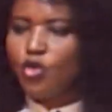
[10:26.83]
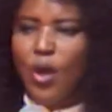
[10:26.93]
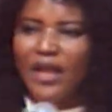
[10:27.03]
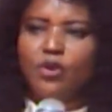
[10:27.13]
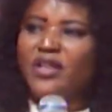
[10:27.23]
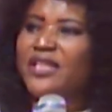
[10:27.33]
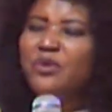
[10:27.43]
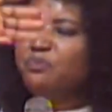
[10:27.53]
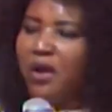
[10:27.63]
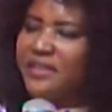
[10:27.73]
are not
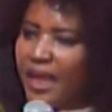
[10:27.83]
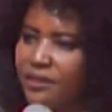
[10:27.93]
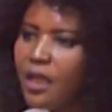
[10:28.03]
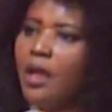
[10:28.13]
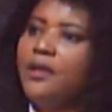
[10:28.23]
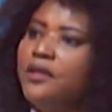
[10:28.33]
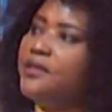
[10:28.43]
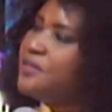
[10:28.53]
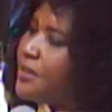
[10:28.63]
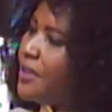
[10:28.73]
important
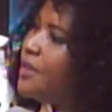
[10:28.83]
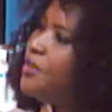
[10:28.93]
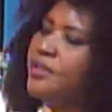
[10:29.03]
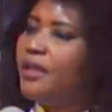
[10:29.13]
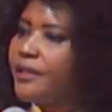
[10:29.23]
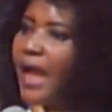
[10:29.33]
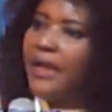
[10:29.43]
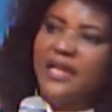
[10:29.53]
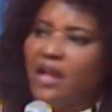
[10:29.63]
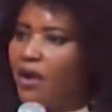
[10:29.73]
in the
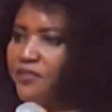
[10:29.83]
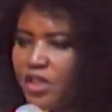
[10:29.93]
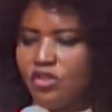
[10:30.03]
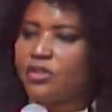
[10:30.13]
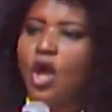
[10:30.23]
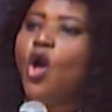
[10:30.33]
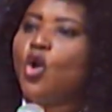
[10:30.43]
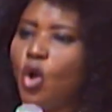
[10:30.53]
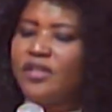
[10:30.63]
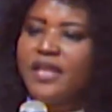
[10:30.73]
calendar of things
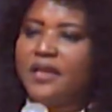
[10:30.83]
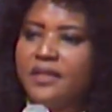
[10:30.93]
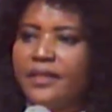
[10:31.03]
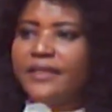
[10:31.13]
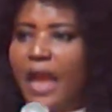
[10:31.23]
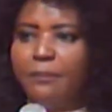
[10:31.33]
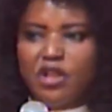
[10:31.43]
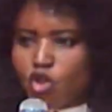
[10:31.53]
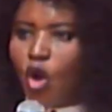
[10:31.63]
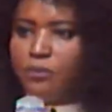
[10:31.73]
concerning the
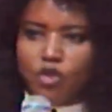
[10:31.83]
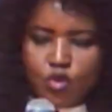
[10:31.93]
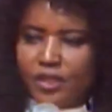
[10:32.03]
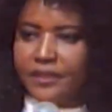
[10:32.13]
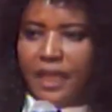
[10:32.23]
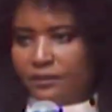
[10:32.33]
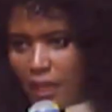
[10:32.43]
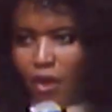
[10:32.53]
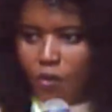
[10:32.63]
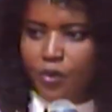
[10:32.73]
damage coming to Satan.
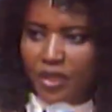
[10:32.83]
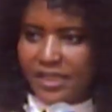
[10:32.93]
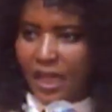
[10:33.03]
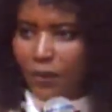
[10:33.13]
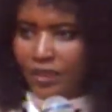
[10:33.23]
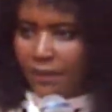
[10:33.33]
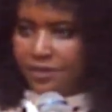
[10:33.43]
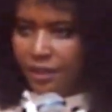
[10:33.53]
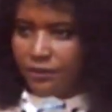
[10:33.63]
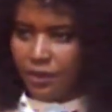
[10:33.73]
I hope you understand what I'm saying.